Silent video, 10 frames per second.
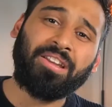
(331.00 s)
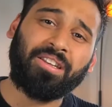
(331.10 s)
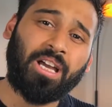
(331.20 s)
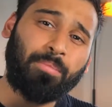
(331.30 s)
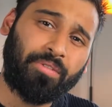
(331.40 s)

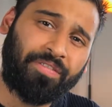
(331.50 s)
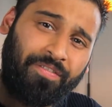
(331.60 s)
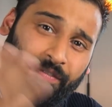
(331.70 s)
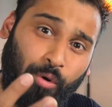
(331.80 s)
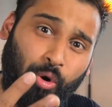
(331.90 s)
Number
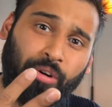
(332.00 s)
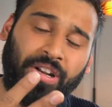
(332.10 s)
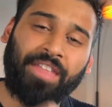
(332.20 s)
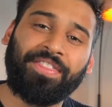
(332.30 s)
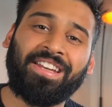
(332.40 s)
four,
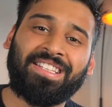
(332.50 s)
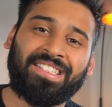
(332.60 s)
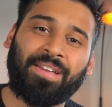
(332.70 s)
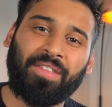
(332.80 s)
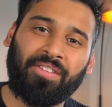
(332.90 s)
and that is
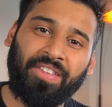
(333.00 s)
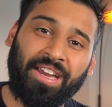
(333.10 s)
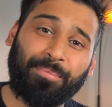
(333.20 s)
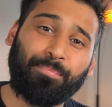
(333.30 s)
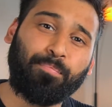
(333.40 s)
something
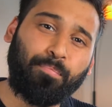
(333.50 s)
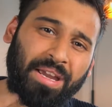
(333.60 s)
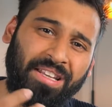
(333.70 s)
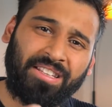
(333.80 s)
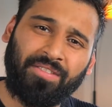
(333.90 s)
that
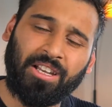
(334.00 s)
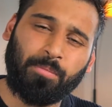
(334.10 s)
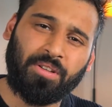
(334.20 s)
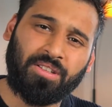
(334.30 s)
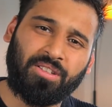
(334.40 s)
many
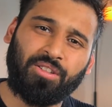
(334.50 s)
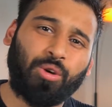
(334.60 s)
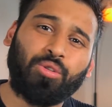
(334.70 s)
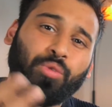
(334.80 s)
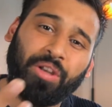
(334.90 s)
developers
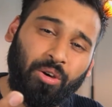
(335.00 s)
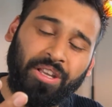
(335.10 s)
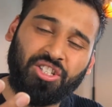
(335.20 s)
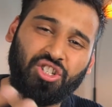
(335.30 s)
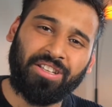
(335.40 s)
don't do at all
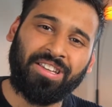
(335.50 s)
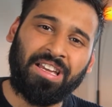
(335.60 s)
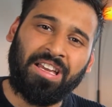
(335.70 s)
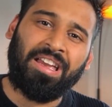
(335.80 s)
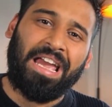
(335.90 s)
actually,
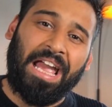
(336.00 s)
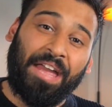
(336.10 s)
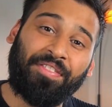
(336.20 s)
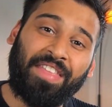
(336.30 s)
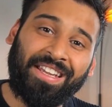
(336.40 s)

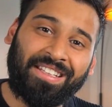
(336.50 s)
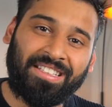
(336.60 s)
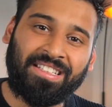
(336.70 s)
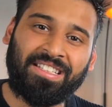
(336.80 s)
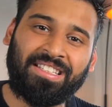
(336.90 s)
and that
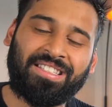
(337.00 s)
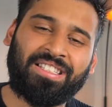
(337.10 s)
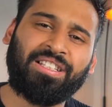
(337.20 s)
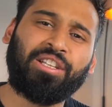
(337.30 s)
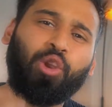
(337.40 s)

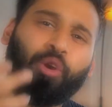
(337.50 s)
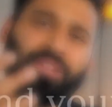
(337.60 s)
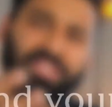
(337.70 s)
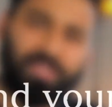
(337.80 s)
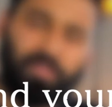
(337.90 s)
is
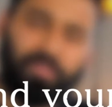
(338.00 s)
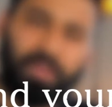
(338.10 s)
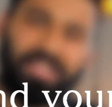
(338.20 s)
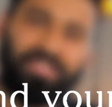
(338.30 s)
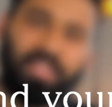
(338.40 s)
learn software
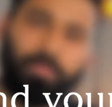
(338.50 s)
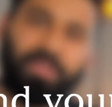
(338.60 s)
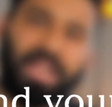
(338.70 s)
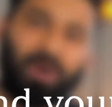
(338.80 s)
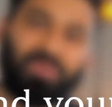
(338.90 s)

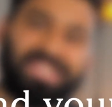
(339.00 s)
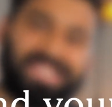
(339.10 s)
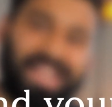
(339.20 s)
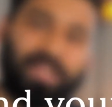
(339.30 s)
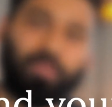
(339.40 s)
development
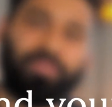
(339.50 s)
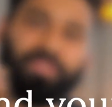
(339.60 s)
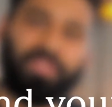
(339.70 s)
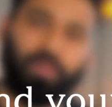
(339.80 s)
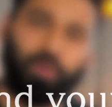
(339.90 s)
outside of
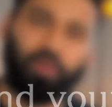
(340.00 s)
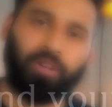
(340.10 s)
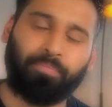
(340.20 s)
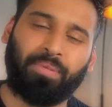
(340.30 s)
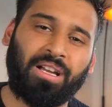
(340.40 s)
your
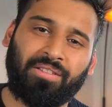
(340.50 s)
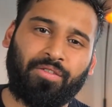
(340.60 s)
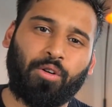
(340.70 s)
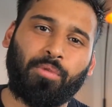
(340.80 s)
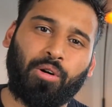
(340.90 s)

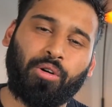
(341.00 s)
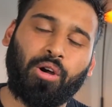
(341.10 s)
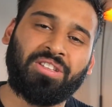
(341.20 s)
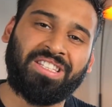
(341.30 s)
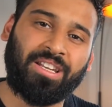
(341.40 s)
platform or
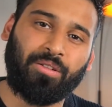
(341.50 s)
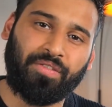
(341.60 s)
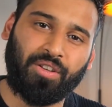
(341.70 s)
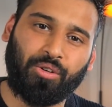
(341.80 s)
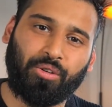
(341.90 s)
outside of
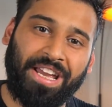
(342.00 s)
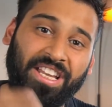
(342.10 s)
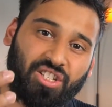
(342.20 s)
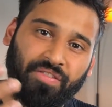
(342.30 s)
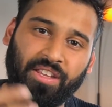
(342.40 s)
your
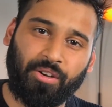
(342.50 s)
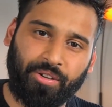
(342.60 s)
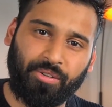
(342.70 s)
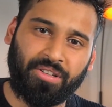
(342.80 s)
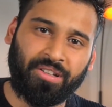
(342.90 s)
engine that you're
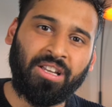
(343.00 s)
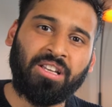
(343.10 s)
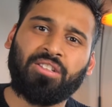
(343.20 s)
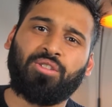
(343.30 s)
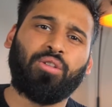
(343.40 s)
using.
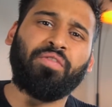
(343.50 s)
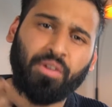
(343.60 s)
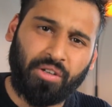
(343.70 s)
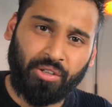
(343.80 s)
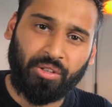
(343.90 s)
So if
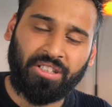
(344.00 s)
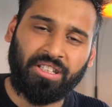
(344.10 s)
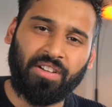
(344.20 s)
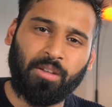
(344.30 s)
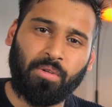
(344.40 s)
you're a Unity
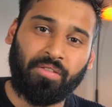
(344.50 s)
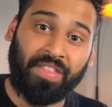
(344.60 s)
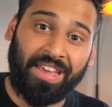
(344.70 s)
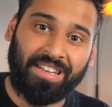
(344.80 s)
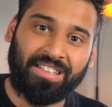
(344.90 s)
developer,
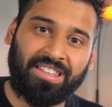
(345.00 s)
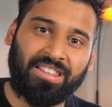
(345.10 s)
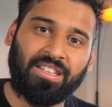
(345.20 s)
then